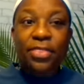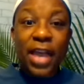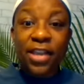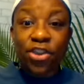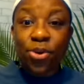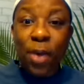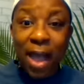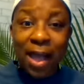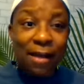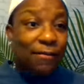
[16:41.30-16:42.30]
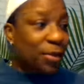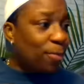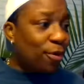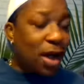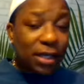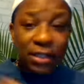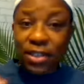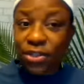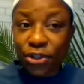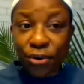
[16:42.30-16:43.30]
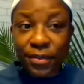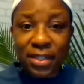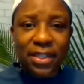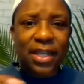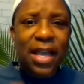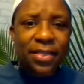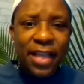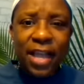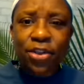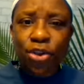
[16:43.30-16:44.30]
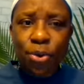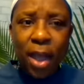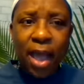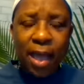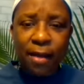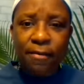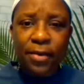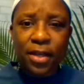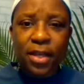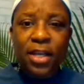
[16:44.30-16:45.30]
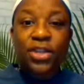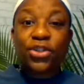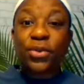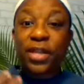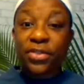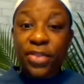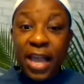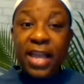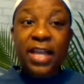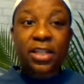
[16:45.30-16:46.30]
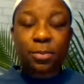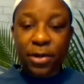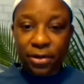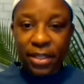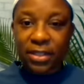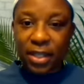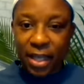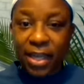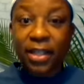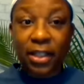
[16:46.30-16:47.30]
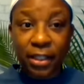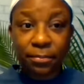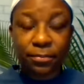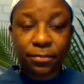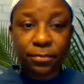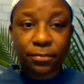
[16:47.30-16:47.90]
that you have, the products, the services that you have, so that they experience a healing